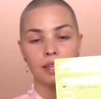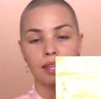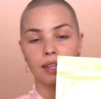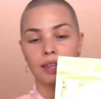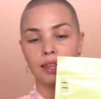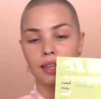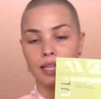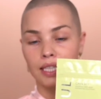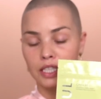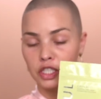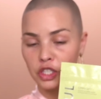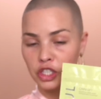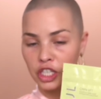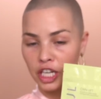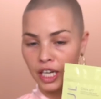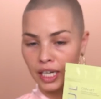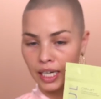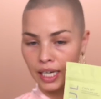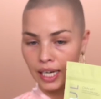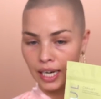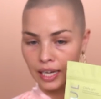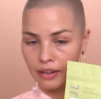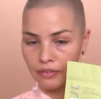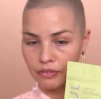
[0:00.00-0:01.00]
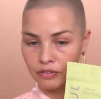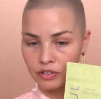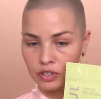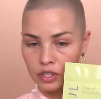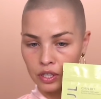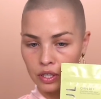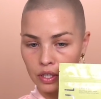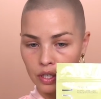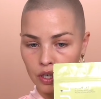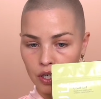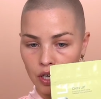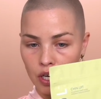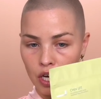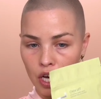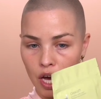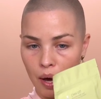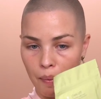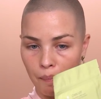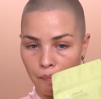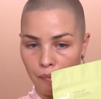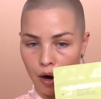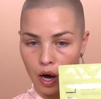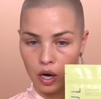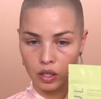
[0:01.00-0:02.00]
the Chin Lift
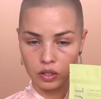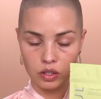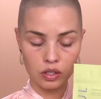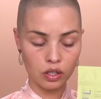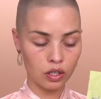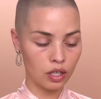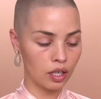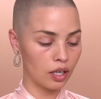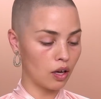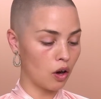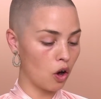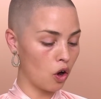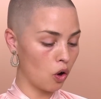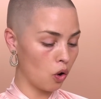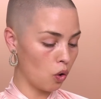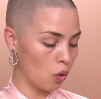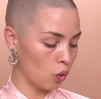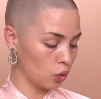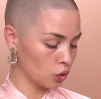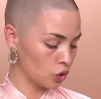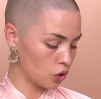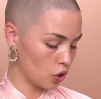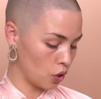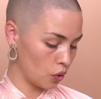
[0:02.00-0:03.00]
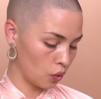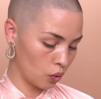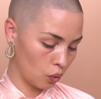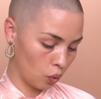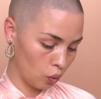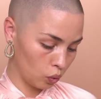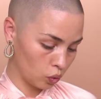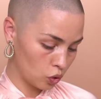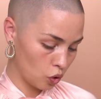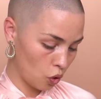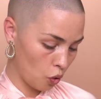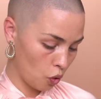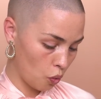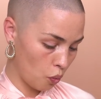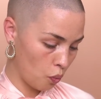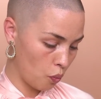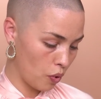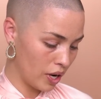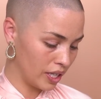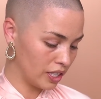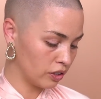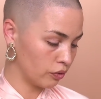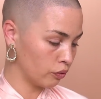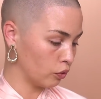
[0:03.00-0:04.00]
Mask, also called
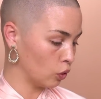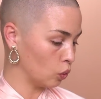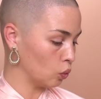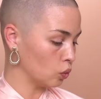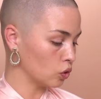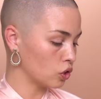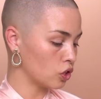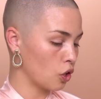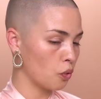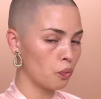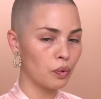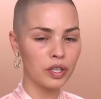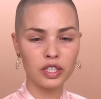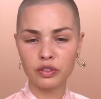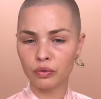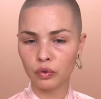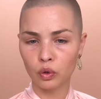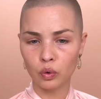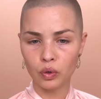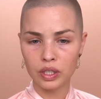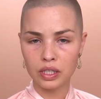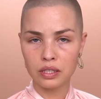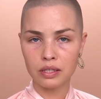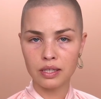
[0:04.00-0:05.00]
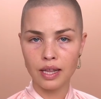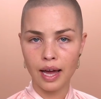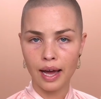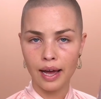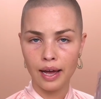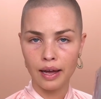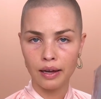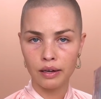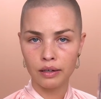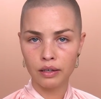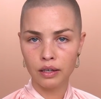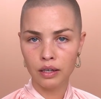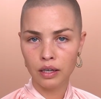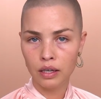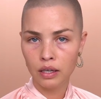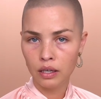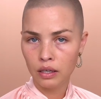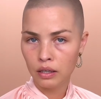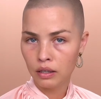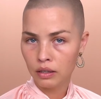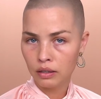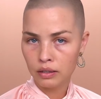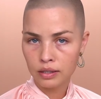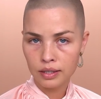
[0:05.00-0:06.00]
WISHFUL. So WISHFUL is their
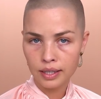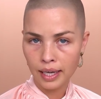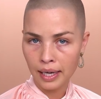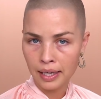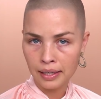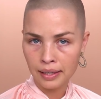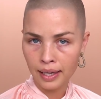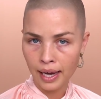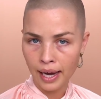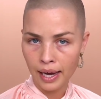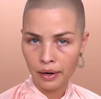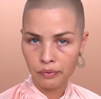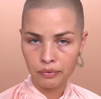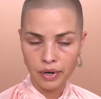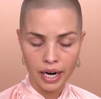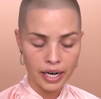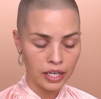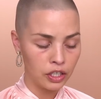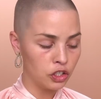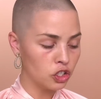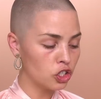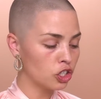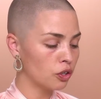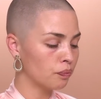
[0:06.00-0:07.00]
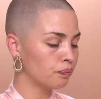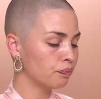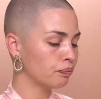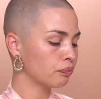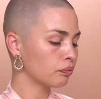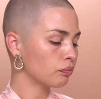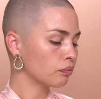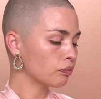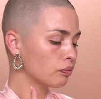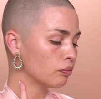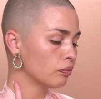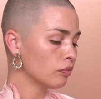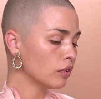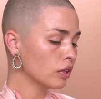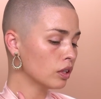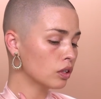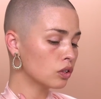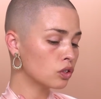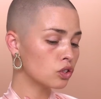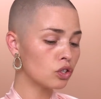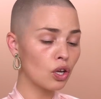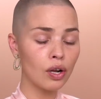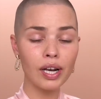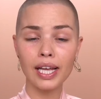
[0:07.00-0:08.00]
skincare range.
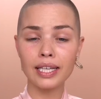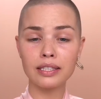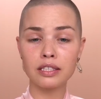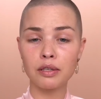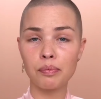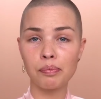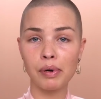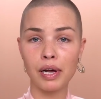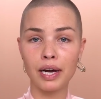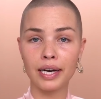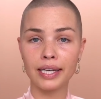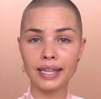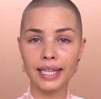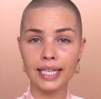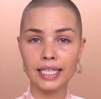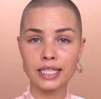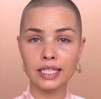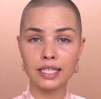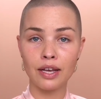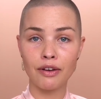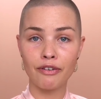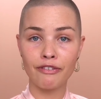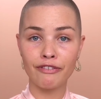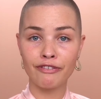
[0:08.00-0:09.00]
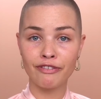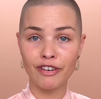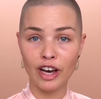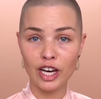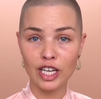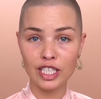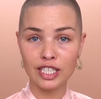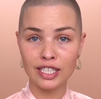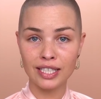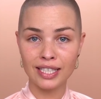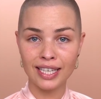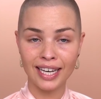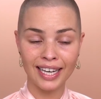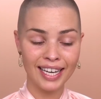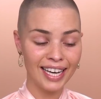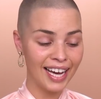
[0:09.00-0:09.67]
So let's apply this first